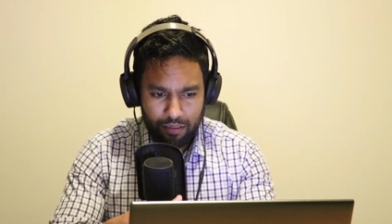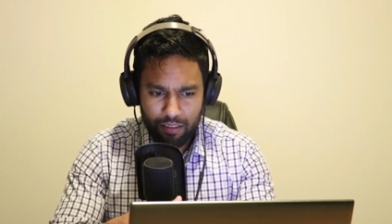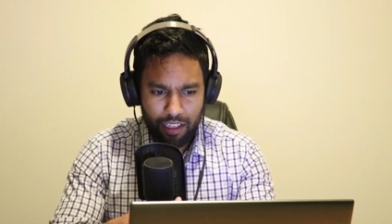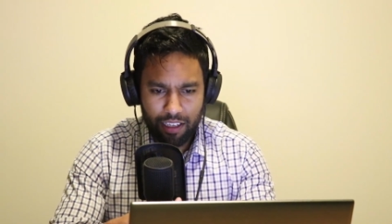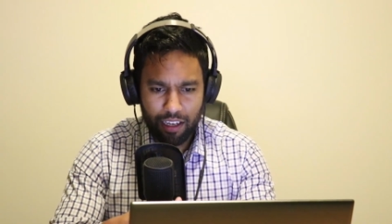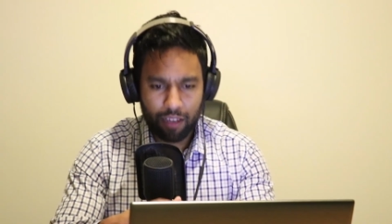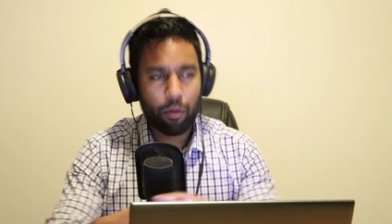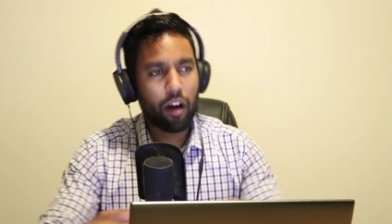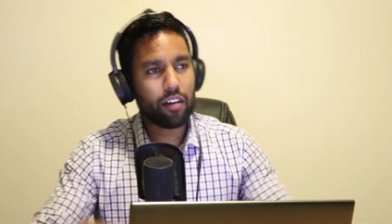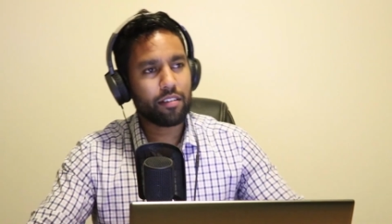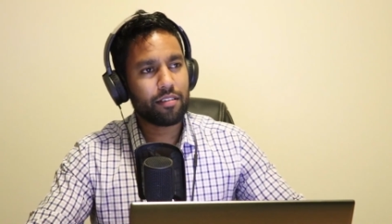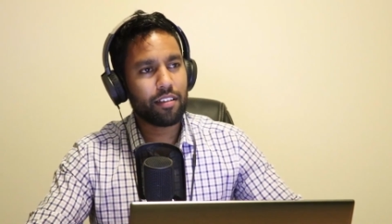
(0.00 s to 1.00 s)
And like
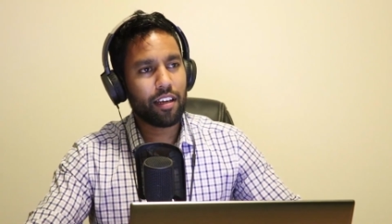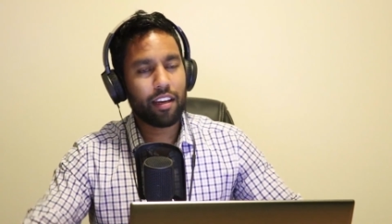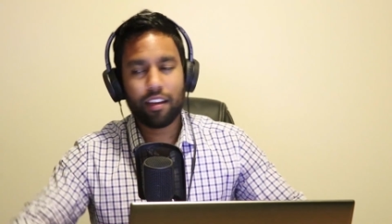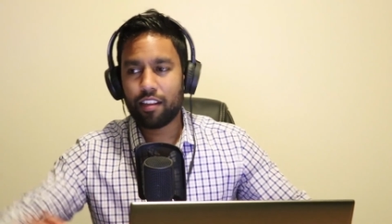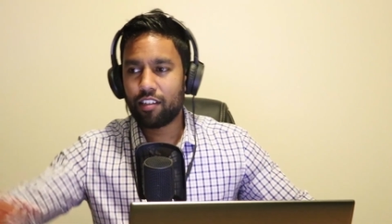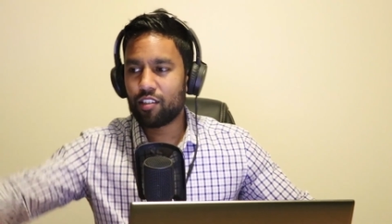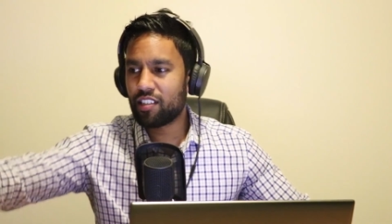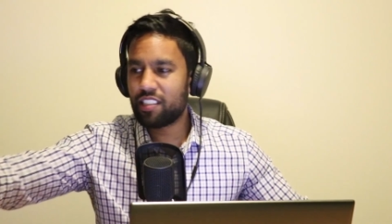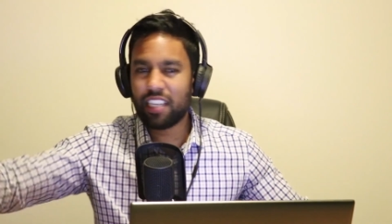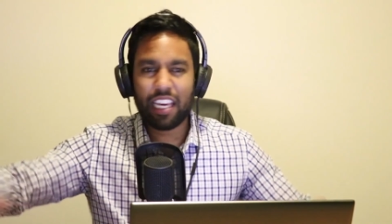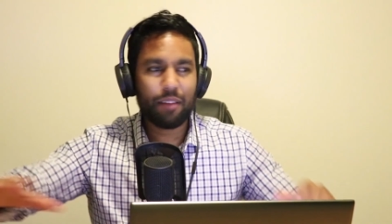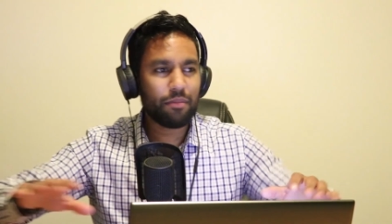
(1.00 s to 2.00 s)
Biden's there, and you can
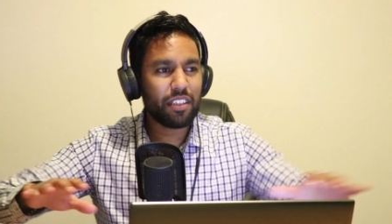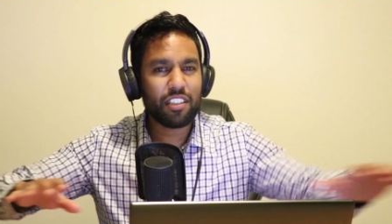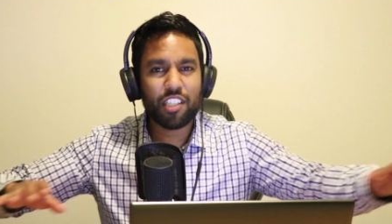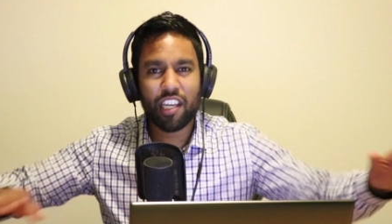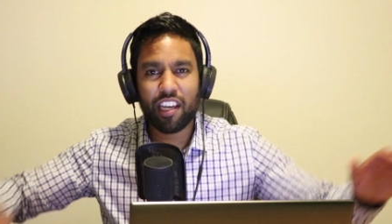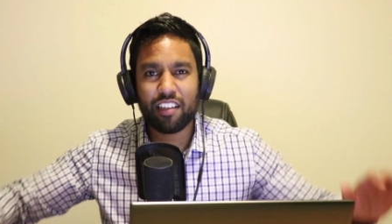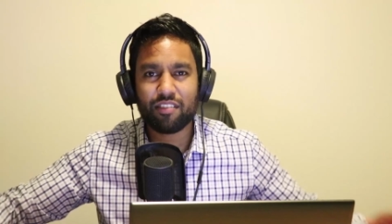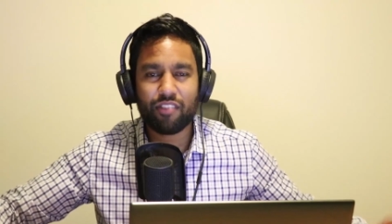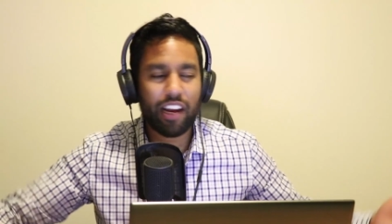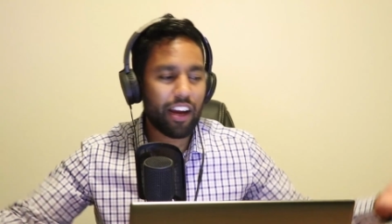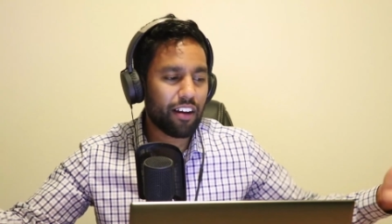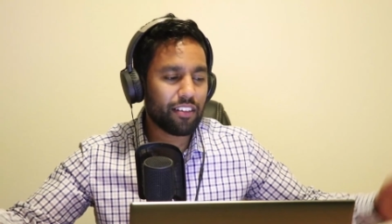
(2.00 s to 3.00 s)
see empty chairs
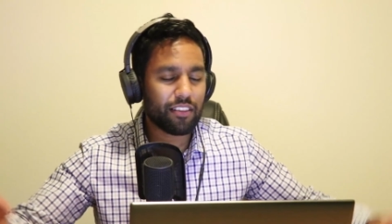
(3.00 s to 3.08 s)
around.